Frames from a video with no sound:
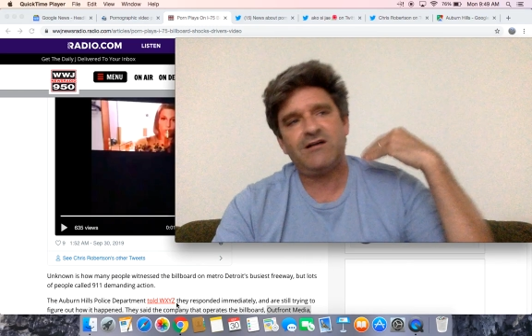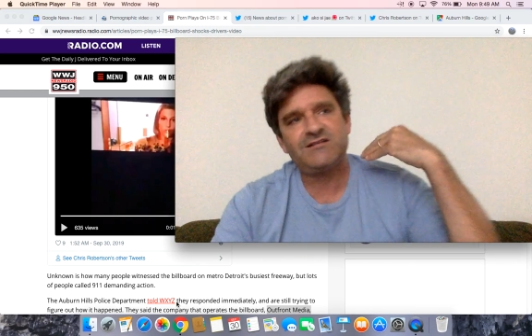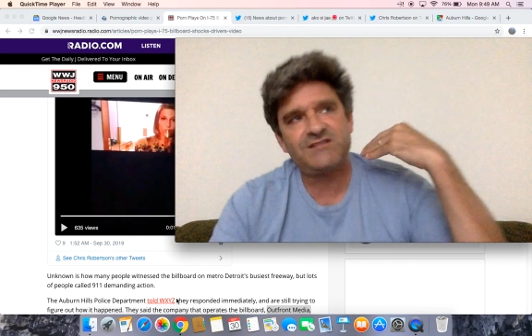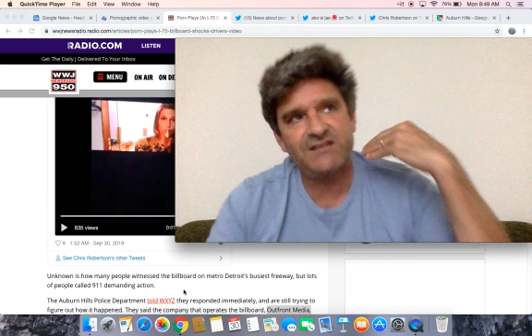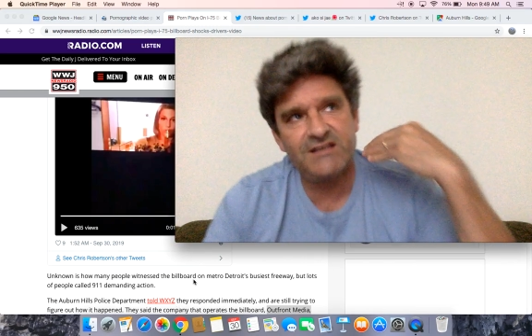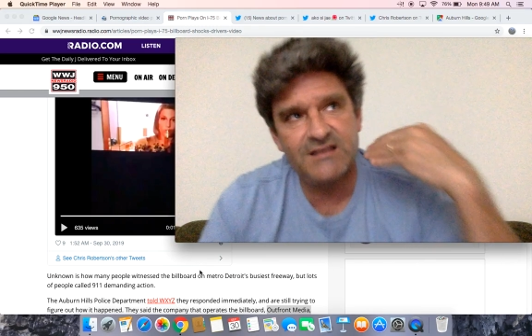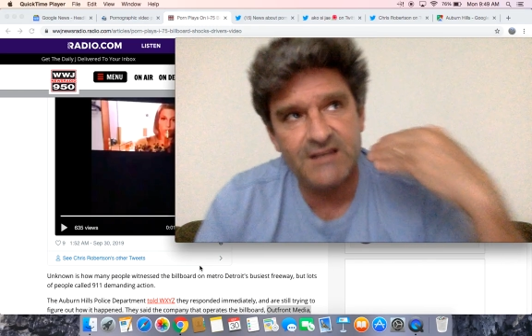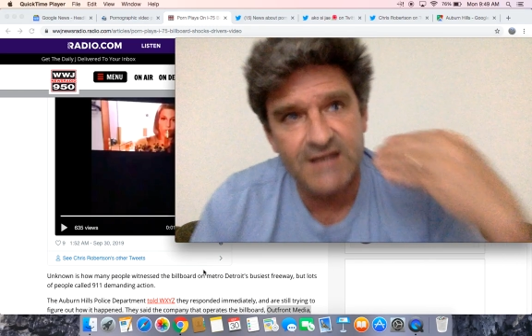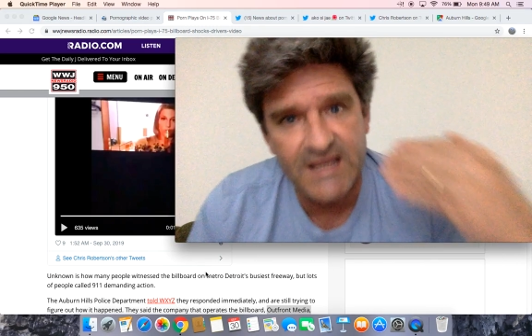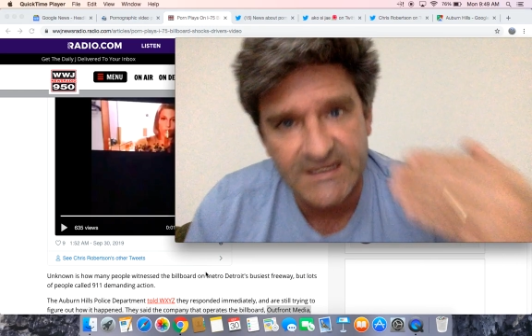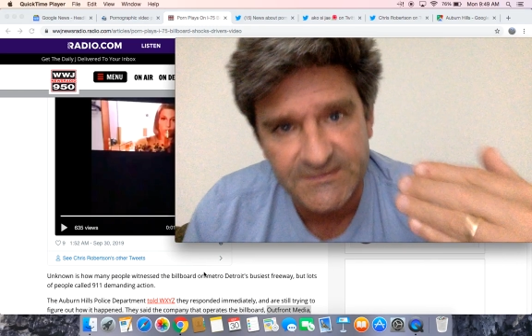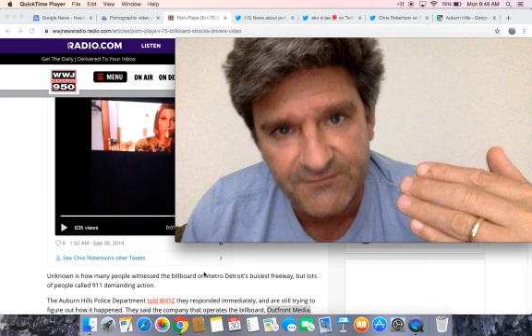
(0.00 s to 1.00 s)
See you in the
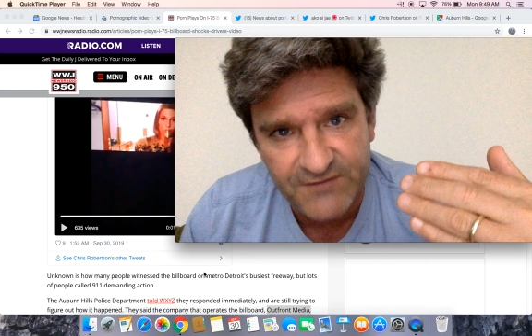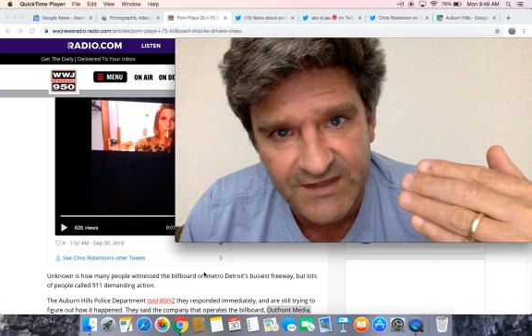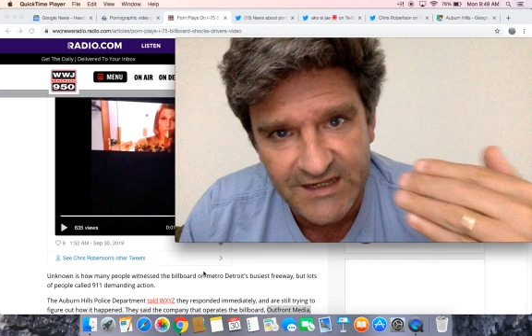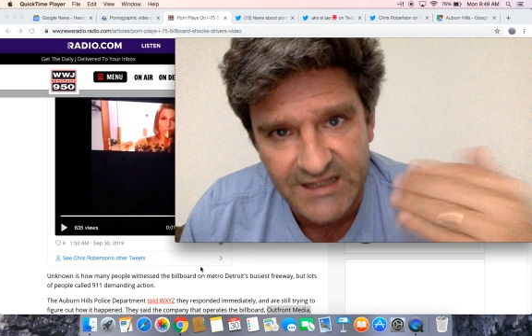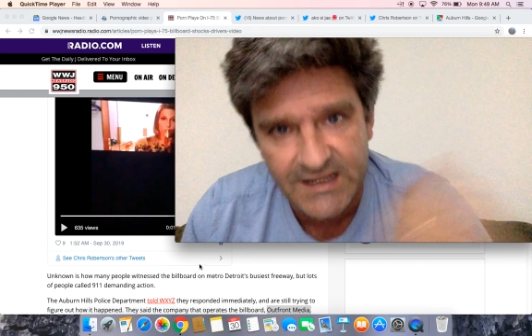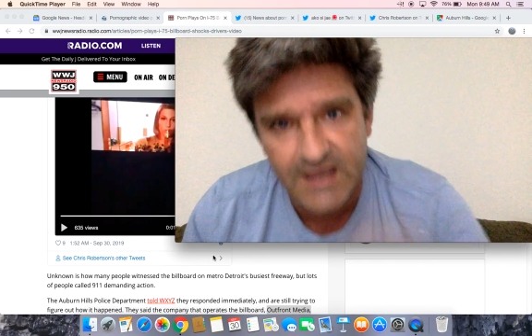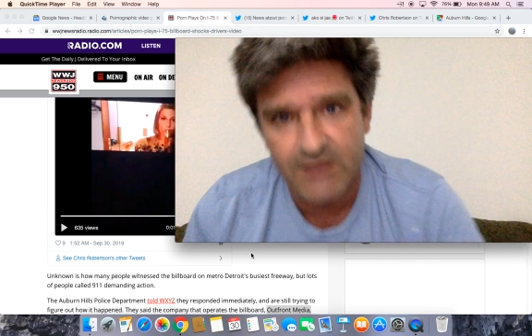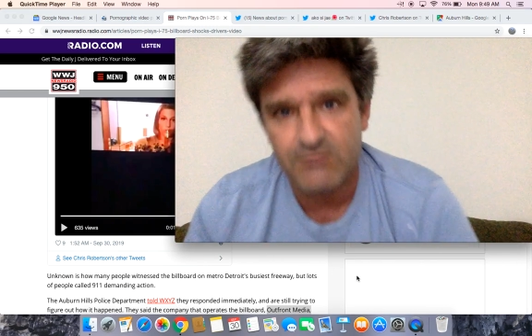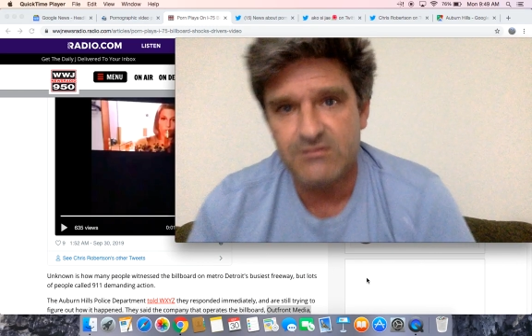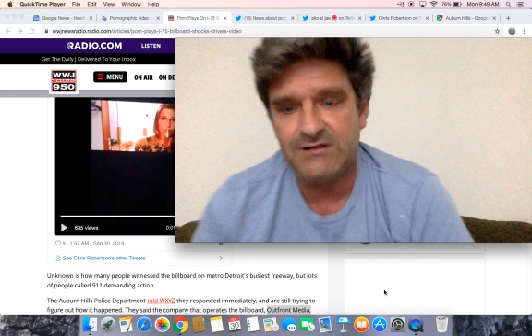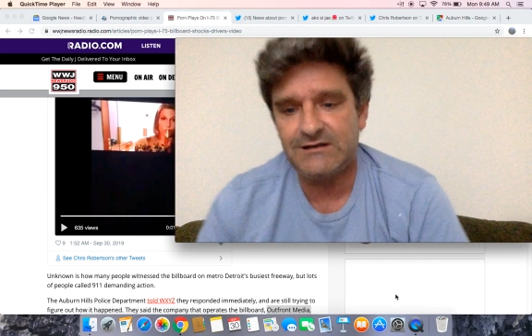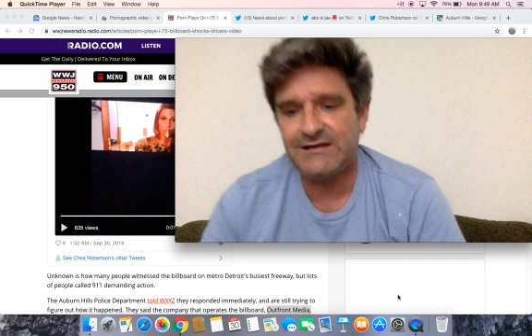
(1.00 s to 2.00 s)
next video.
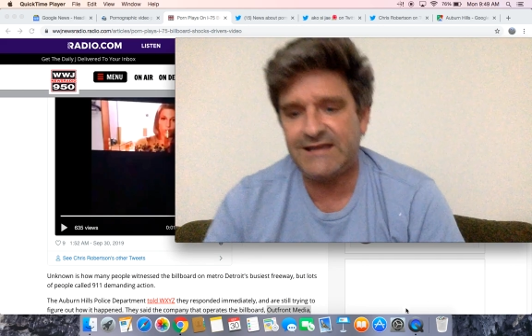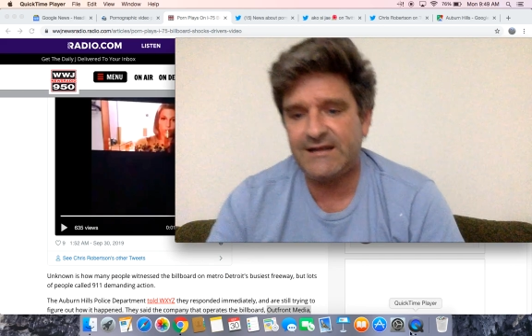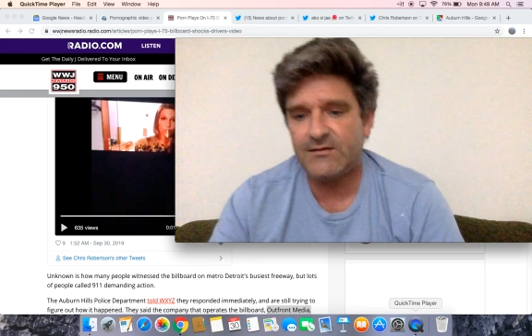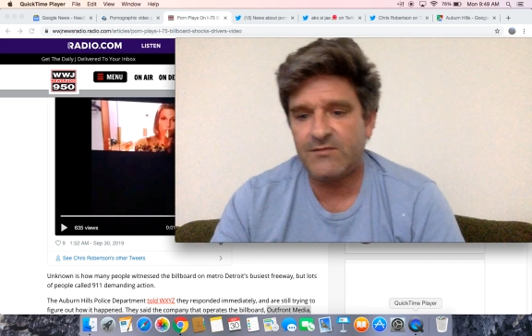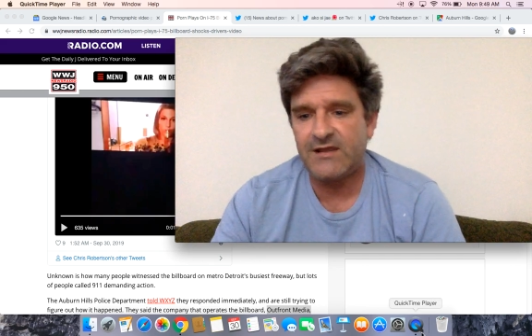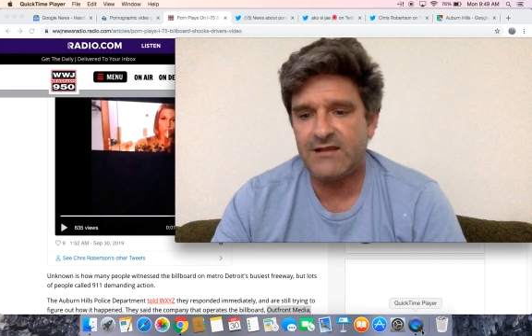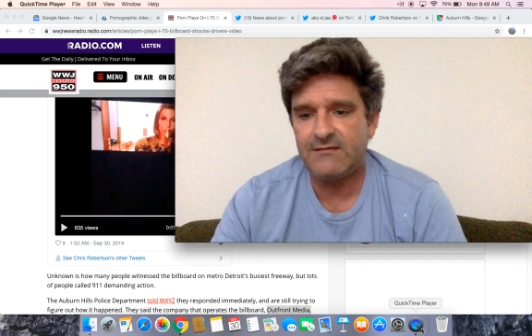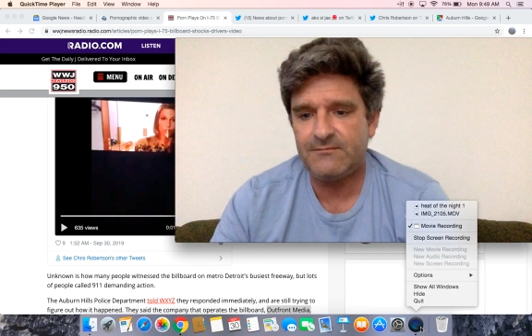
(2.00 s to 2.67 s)
Later, man.